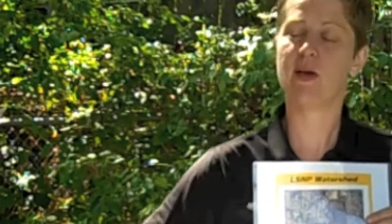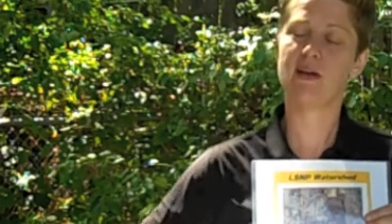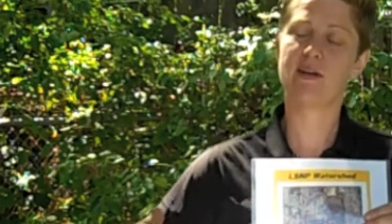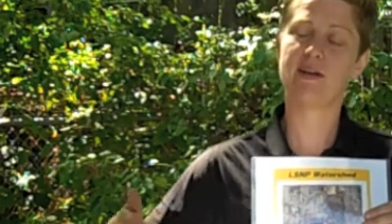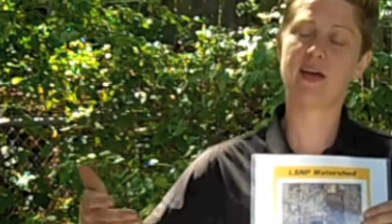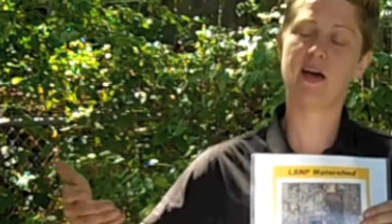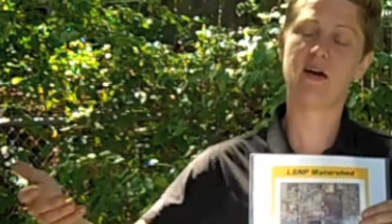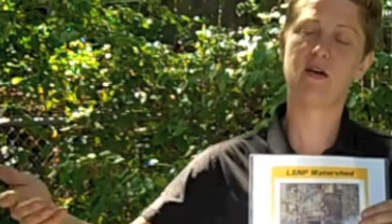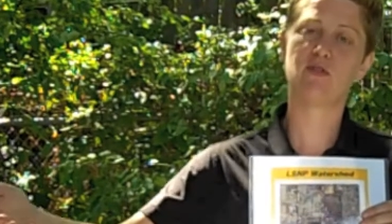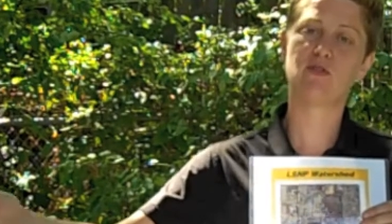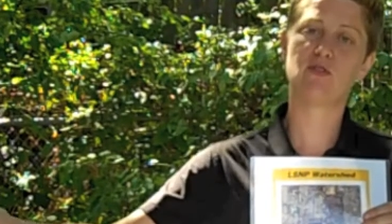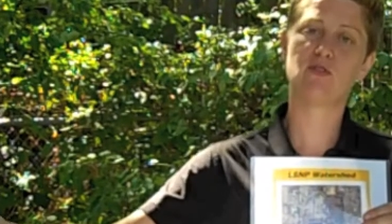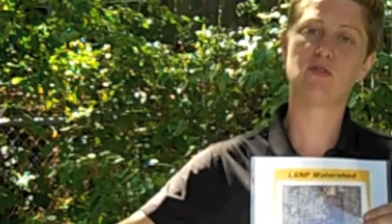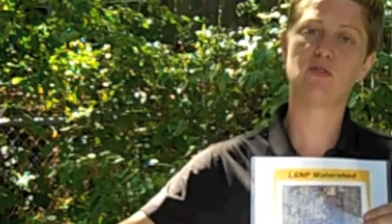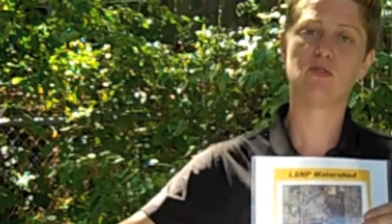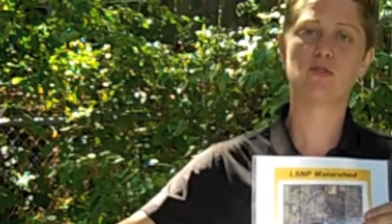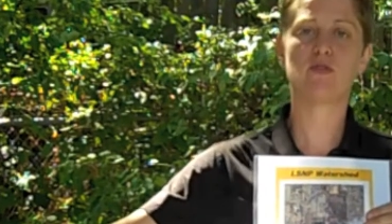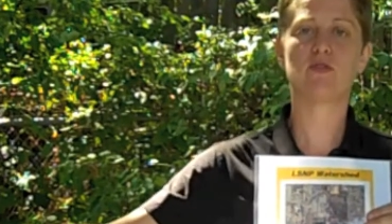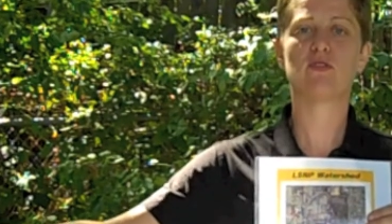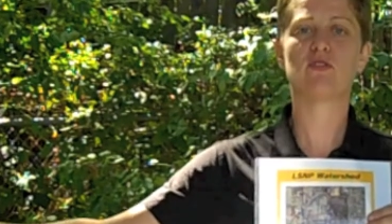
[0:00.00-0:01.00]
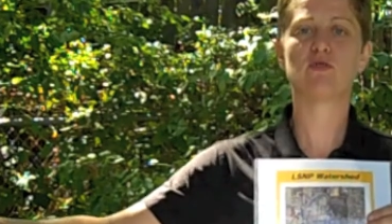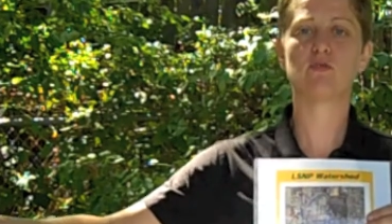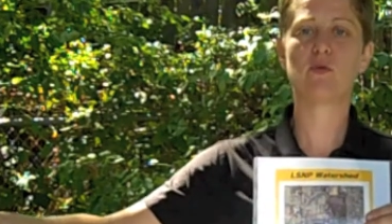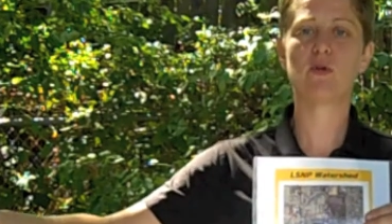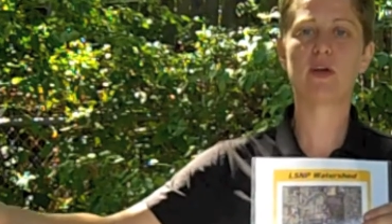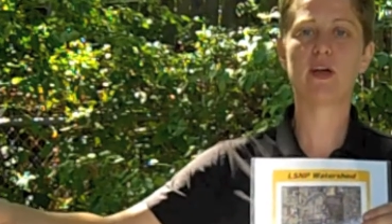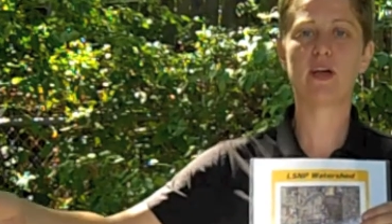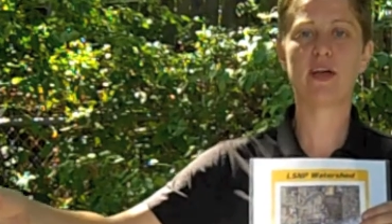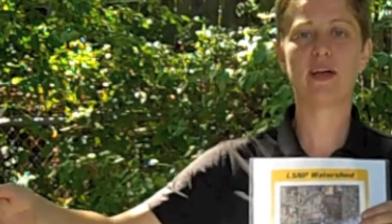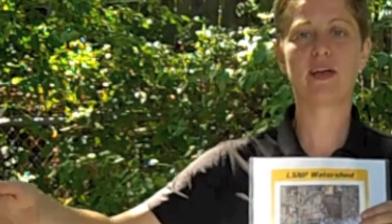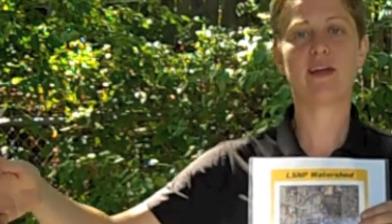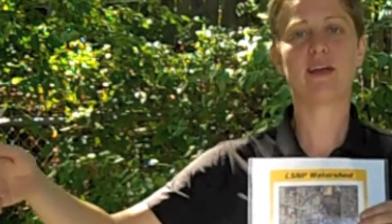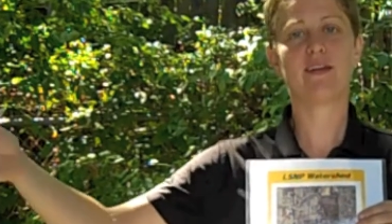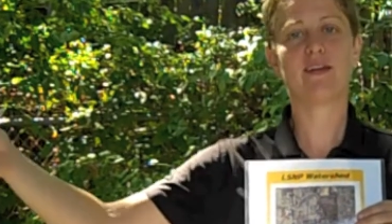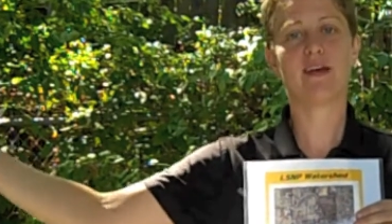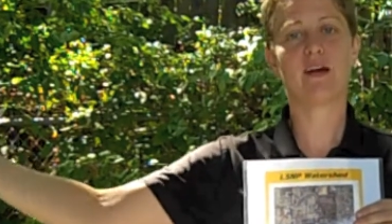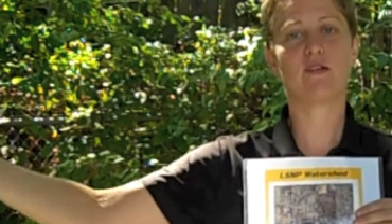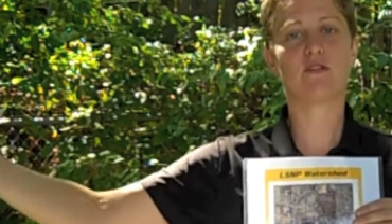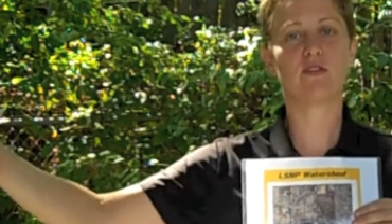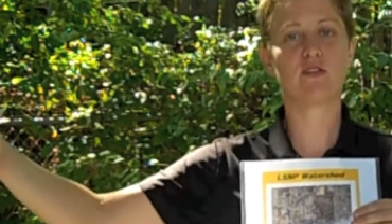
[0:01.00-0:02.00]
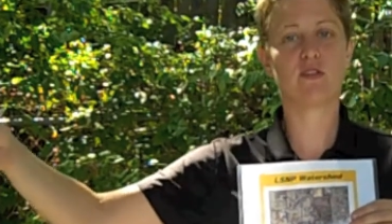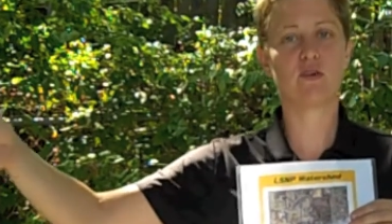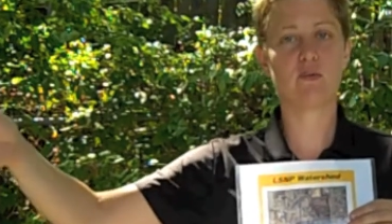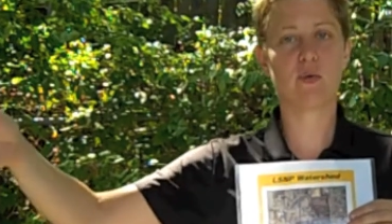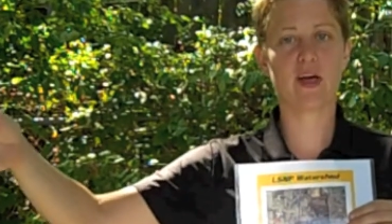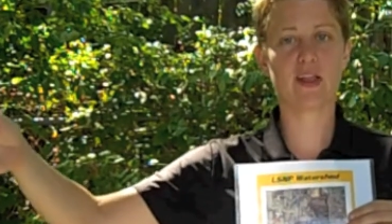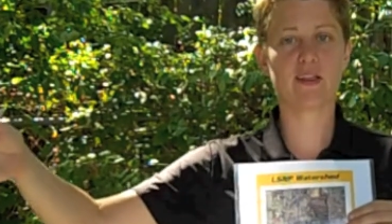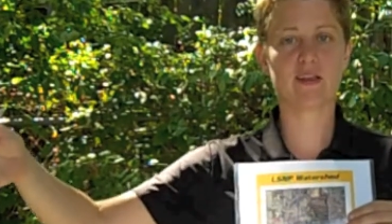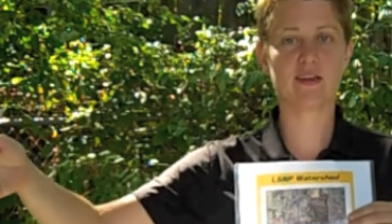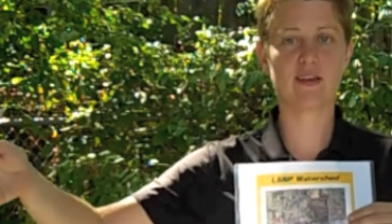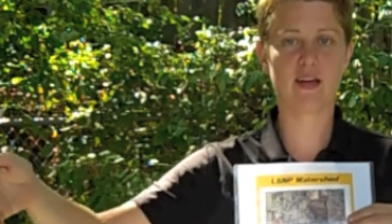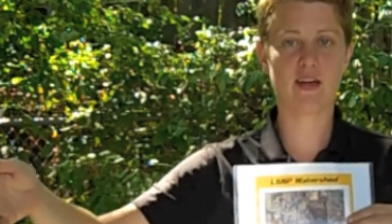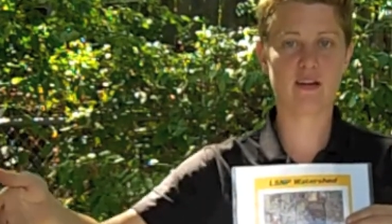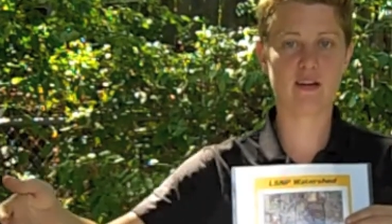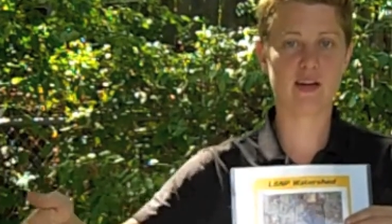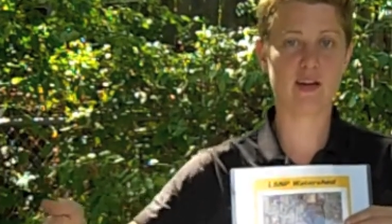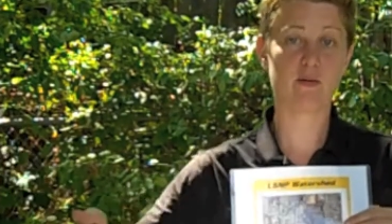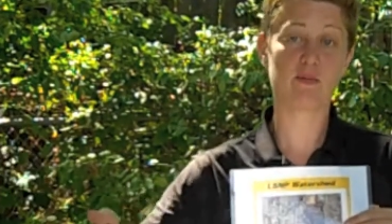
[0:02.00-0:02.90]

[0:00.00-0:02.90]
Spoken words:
down to the spring, down to the wetland area,